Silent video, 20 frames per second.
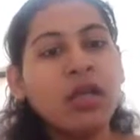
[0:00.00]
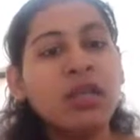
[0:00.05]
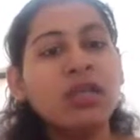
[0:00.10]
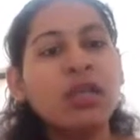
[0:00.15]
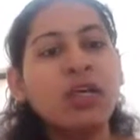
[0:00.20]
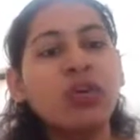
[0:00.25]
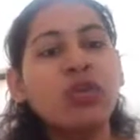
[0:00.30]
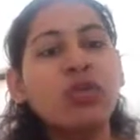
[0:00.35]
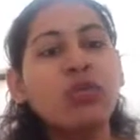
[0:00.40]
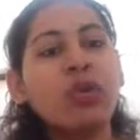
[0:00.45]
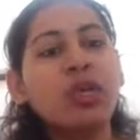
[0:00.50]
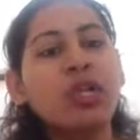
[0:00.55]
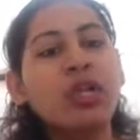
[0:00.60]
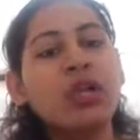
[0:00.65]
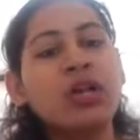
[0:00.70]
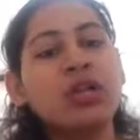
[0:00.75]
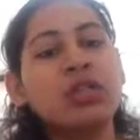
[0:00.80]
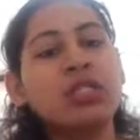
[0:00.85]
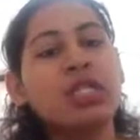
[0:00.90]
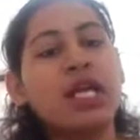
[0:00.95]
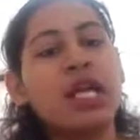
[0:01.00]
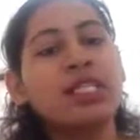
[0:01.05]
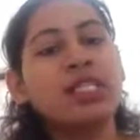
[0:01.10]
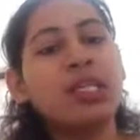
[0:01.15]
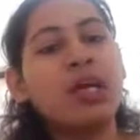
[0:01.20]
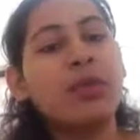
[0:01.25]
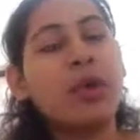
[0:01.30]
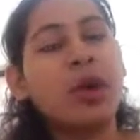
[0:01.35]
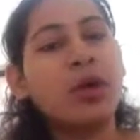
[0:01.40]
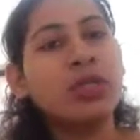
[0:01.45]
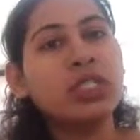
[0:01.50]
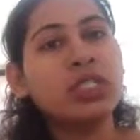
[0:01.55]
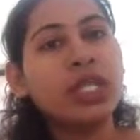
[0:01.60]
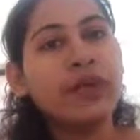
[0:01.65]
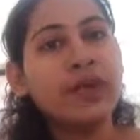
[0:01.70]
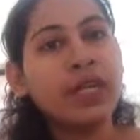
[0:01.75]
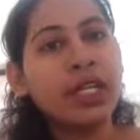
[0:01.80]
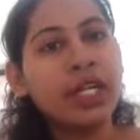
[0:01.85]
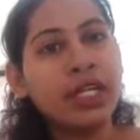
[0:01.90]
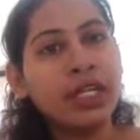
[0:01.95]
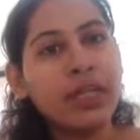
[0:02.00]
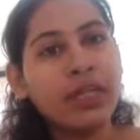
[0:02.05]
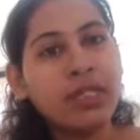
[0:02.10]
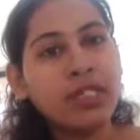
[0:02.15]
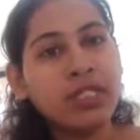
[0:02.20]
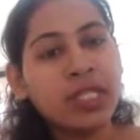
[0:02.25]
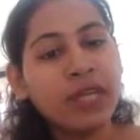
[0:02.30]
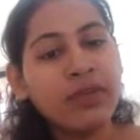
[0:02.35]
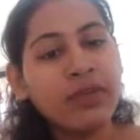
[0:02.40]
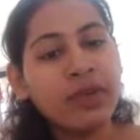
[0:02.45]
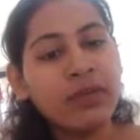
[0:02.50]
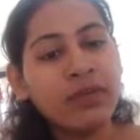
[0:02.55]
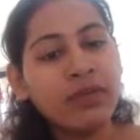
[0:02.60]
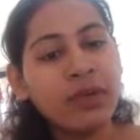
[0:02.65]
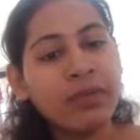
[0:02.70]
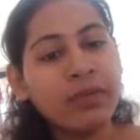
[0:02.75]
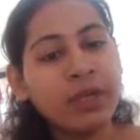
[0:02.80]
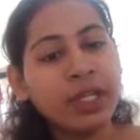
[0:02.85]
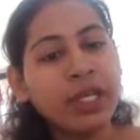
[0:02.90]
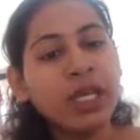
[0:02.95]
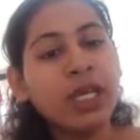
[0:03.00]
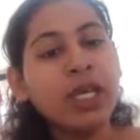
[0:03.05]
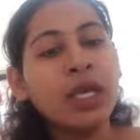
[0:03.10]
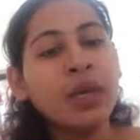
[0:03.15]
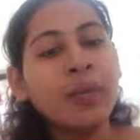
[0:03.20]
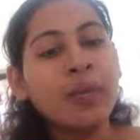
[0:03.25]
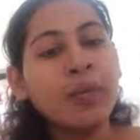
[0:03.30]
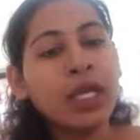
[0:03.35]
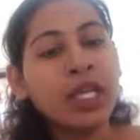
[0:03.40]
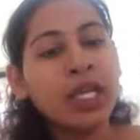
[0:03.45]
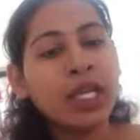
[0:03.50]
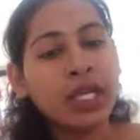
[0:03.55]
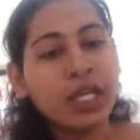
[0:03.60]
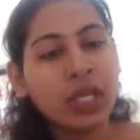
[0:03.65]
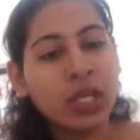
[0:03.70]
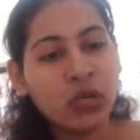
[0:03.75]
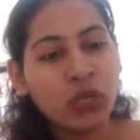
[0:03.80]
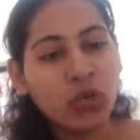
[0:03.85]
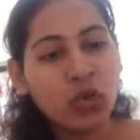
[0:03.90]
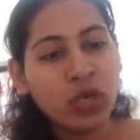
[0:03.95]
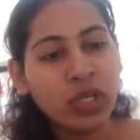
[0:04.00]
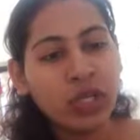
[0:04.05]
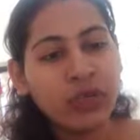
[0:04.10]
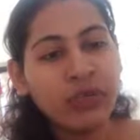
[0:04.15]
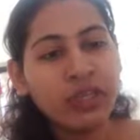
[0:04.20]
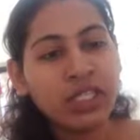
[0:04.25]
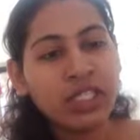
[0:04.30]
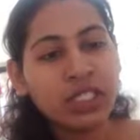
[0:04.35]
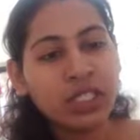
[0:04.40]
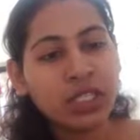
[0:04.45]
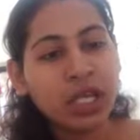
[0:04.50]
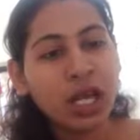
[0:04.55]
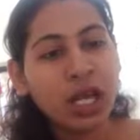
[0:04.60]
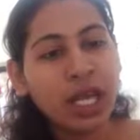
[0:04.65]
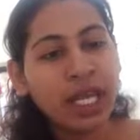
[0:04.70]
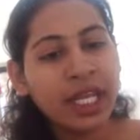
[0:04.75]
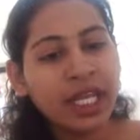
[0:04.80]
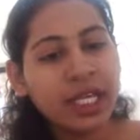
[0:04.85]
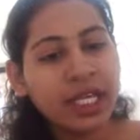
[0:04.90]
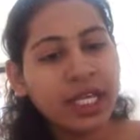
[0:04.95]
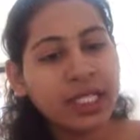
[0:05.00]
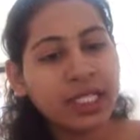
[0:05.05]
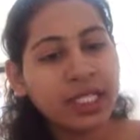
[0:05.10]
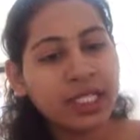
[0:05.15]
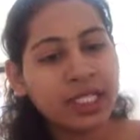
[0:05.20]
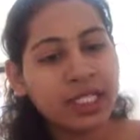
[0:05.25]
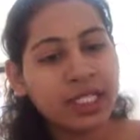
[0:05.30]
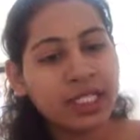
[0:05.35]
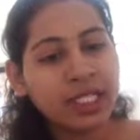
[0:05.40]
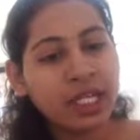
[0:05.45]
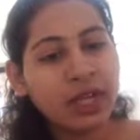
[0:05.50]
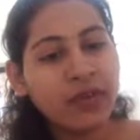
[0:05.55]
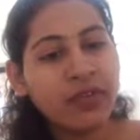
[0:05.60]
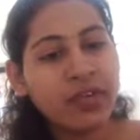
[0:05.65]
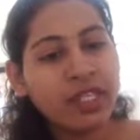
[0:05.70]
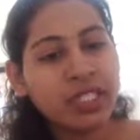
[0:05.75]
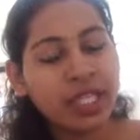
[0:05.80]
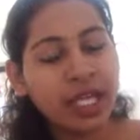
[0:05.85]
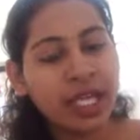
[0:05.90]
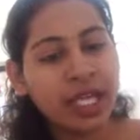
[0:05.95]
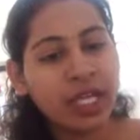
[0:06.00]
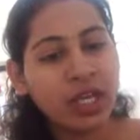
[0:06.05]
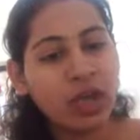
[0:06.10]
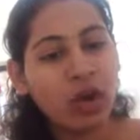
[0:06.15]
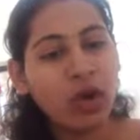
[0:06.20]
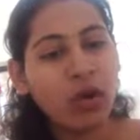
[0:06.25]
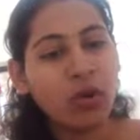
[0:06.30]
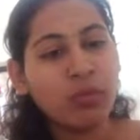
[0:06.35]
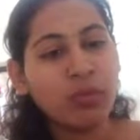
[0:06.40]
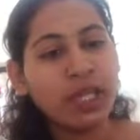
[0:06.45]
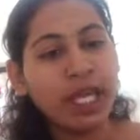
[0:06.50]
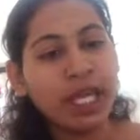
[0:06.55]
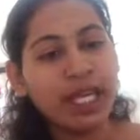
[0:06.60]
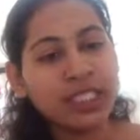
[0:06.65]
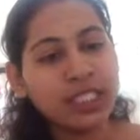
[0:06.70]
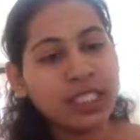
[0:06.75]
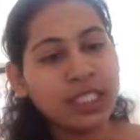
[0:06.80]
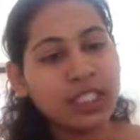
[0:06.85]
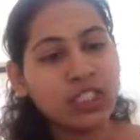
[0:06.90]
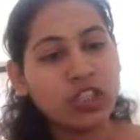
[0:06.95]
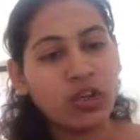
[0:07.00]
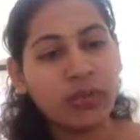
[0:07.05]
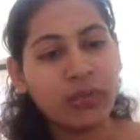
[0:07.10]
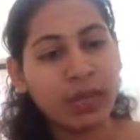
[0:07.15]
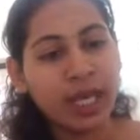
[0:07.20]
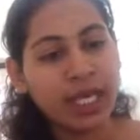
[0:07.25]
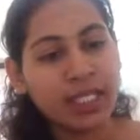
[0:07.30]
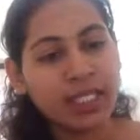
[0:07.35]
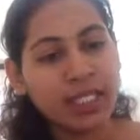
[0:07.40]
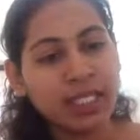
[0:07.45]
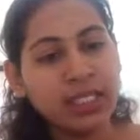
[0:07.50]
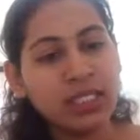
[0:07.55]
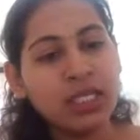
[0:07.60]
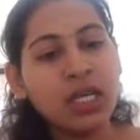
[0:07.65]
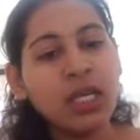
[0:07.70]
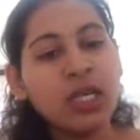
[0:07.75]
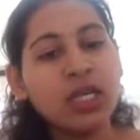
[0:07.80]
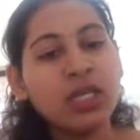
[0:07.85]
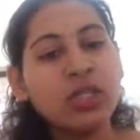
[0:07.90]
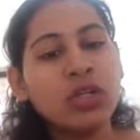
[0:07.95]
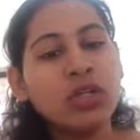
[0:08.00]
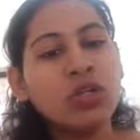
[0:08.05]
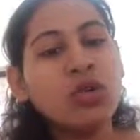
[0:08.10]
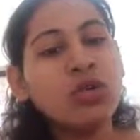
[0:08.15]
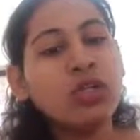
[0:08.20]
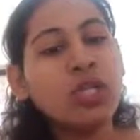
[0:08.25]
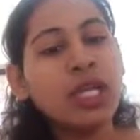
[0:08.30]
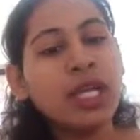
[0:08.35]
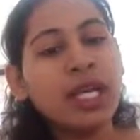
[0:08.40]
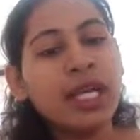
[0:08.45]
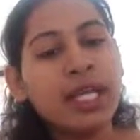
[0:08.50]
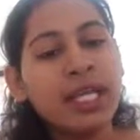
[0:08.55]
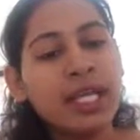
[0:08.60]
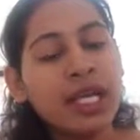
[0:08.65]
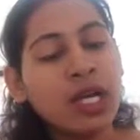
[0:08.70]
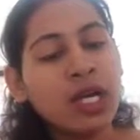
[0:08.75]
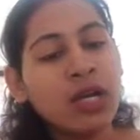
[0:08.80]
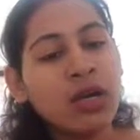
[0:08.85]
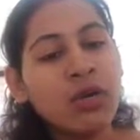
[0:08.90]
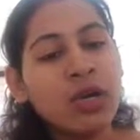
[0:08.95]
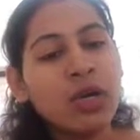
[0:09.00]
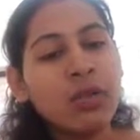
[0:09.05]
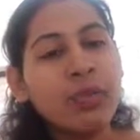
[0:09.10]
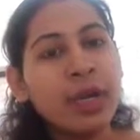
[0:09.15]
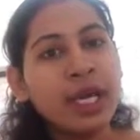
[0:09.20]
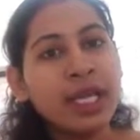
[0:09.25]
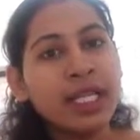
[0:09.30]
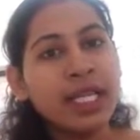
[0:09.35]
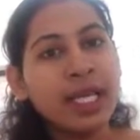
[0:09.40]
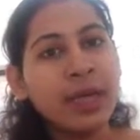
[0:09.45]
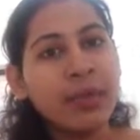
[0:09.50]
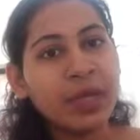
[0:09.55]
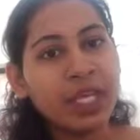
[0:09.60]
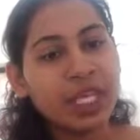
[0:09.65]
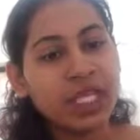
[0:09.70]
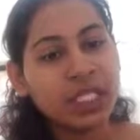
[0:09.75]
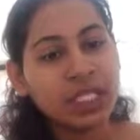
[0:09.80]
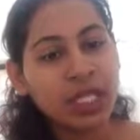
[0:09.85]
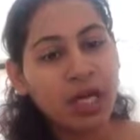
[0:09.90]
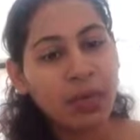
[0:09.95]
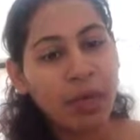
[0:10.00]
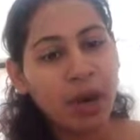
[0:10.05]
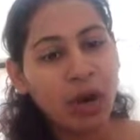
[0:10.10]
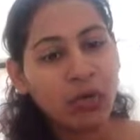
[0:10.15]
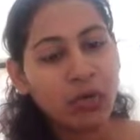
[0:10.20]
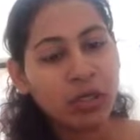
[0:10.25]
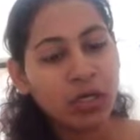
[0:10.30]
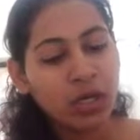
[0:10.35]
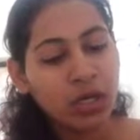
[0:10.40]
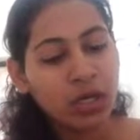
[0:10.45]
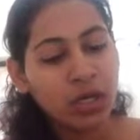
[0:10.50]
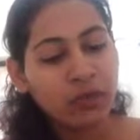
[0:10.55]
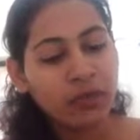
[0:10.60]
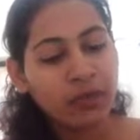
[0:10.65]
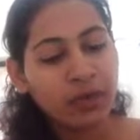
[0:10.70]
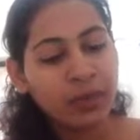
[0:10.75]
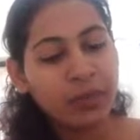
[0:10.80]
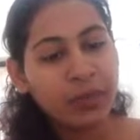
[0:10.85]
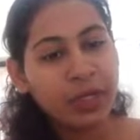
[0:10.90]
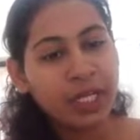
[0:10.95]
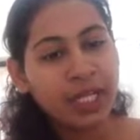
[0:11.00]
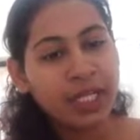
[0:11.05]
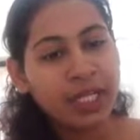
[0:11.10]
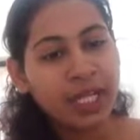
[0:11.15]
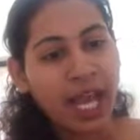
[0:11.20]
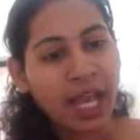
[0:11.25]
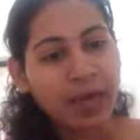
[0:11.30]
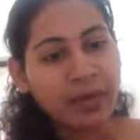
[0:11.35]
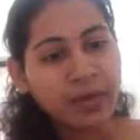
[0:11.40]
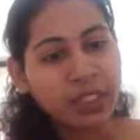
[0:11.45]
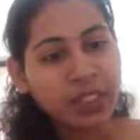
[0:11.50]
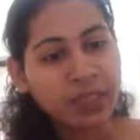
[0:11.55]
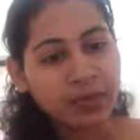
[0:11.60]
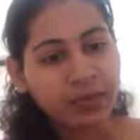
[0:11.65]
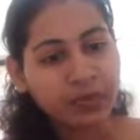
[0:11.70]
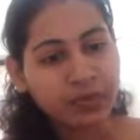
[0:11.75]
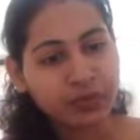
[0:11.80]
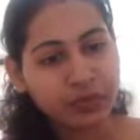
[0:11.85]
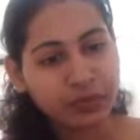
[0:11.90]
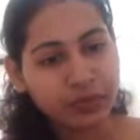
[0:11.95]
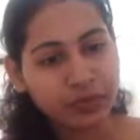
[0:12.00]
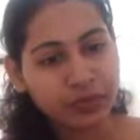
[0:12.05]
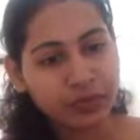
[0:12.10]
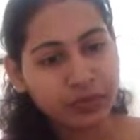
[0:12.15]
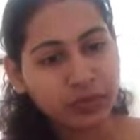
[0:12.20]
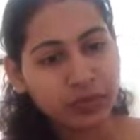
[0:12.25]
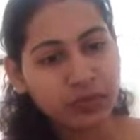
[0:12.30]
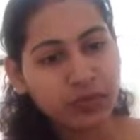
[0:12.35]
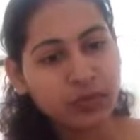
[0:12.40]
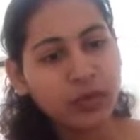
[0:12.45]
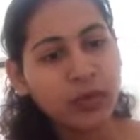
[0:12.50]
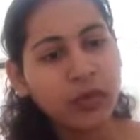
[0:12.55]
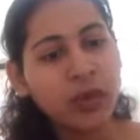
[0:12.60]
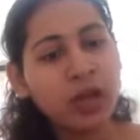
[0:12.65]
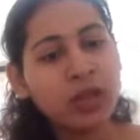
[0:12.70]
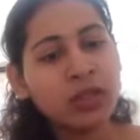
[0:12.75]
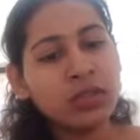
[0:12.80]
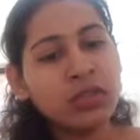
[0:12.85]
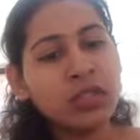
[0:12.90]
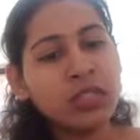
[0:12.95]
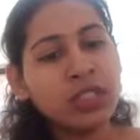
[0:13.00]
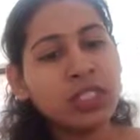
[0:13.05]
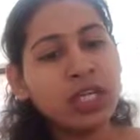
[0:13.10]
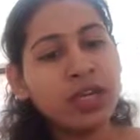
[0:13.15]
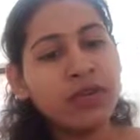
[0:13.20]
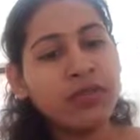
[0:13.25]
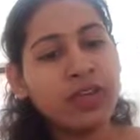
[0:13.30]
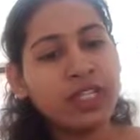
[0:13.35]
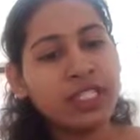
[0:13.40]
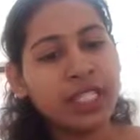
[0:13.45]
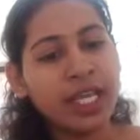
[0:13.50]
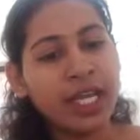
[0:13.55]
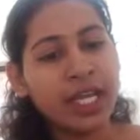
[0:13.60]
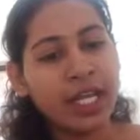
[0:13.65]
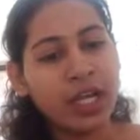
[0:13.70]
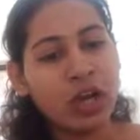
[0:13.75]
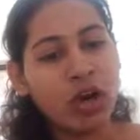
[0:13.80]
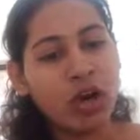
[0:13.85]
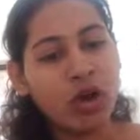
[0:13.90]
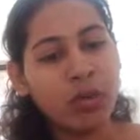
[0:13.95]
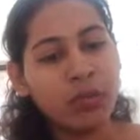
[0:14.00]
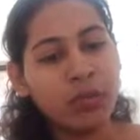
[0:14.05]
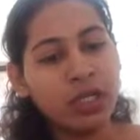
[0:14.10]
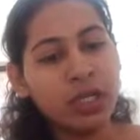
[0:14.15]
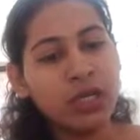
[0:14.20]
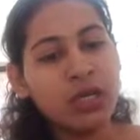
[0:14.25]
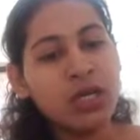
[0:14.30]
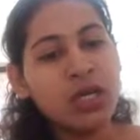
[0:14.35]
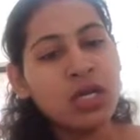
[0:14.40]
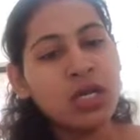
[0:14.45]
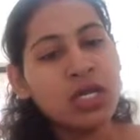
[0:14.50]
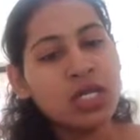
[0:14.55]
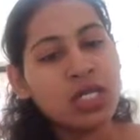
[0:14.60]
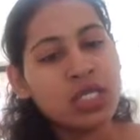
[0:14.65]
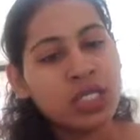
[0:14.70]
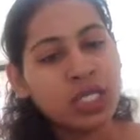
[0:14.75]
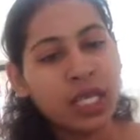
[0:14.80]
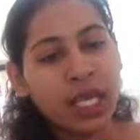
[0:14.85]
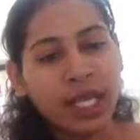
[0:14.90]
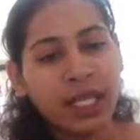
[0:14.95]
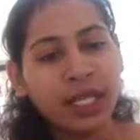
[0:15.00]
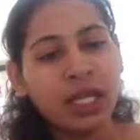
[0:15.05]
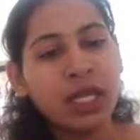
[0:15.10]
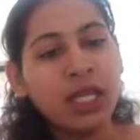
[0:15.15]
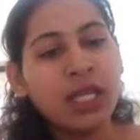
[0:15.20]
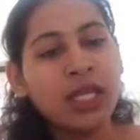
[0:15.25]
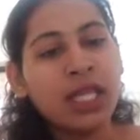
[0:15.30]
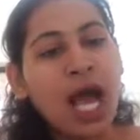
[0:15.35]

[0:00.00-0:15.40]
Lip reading: The human lungs has about 750 million alveoli, which increases the surface area of the exchange of gases. The total area covered by them is about 50 times the surface area of the skin.